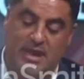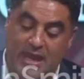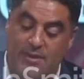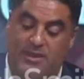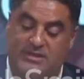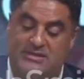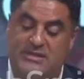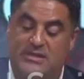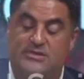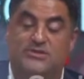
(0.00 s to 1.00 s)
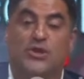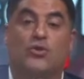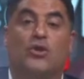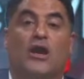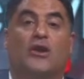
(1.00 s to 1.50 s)
Anyways,
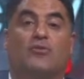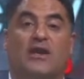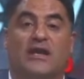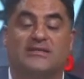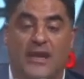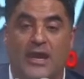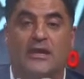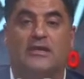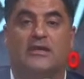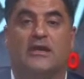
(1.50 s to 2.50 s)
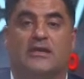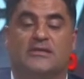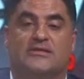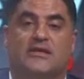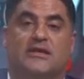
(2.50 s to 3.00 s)
so uh, we got a tie in K- uh,
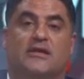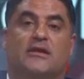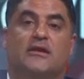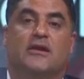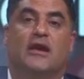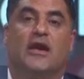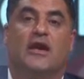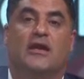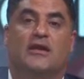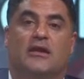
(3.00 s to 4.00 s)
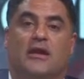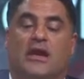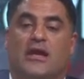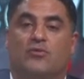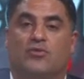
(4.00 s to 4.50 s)
Kentucky, and
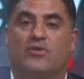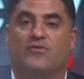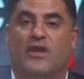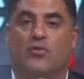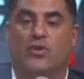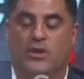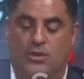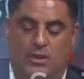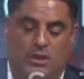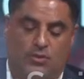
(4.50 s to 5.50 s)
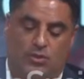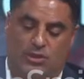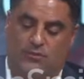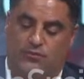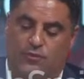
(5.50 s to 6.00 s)
and we've got a win in, in,
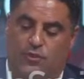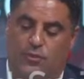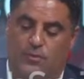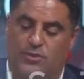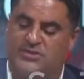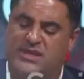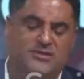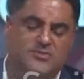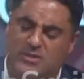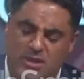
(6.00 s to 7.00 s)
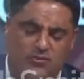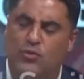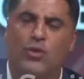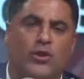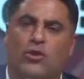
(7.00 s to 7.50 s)
Oregon for Bernie Sanders. But if
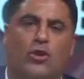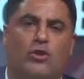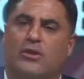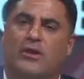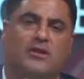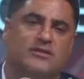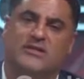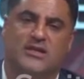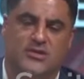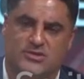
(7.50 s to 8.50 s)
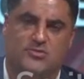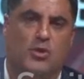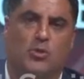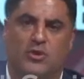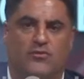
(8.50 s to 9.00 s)
you want to call uh, Kentucky a
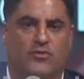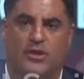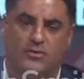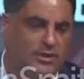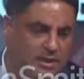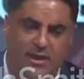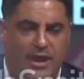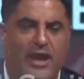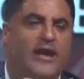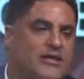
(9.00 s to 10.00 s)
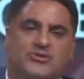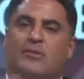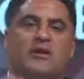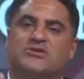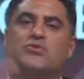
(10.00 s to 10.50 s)
small win for Hillary, I got you.
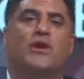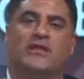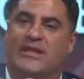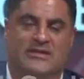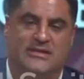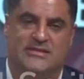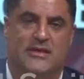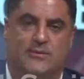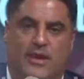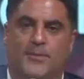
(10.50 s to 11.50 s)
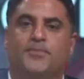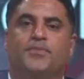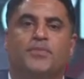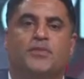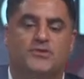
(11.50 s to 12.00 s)
I'm not sweating that detail, right?
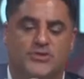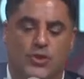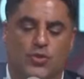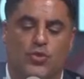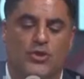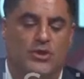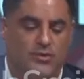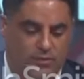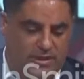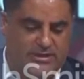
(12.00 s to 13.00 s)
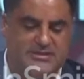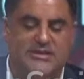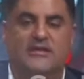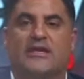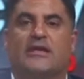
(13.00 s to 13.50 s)
So
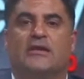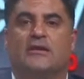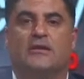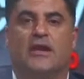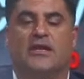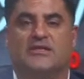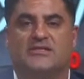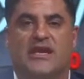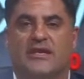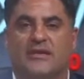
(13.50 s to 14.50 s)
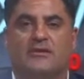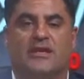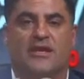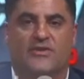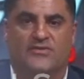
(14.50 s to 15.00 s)
realistically, uh, this is not
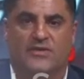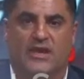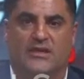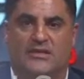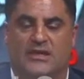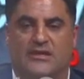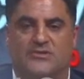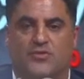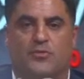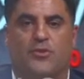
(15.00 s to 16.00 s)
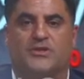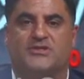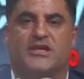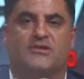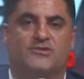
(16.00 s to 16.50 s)
nearly enough uh, delegates for Bernie
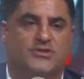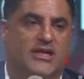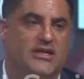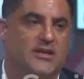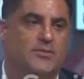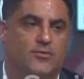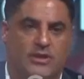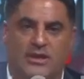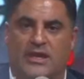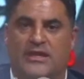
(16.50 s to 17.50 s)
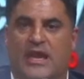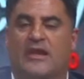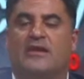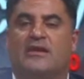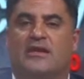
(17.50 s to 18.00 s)
Sanders. You got to keep it real on
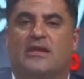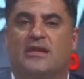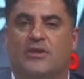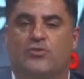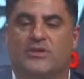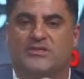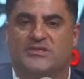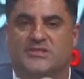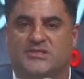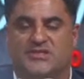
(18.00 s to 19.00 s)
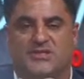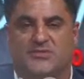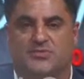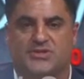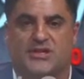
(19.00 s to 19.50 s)
that. He needed to win
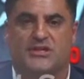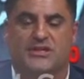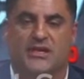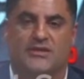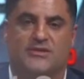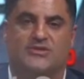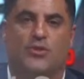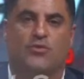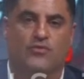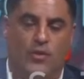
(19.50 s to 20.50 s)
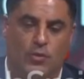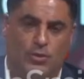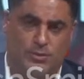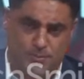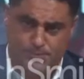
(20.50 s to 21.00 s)
66% of the delegates going
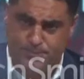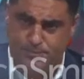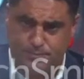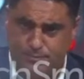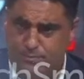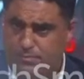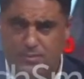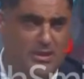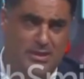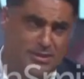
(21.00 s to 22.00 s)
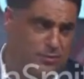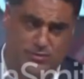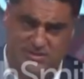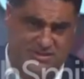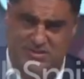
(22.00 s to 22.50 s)
forward. He didn't
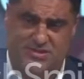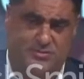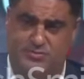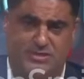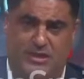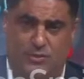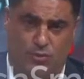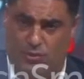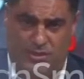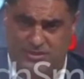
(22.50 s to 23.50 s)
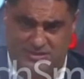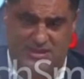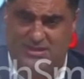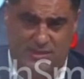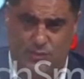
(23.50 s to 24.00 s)
win 66% in Oregon, the
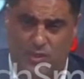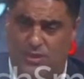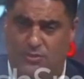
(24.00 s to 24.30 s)
state that he won.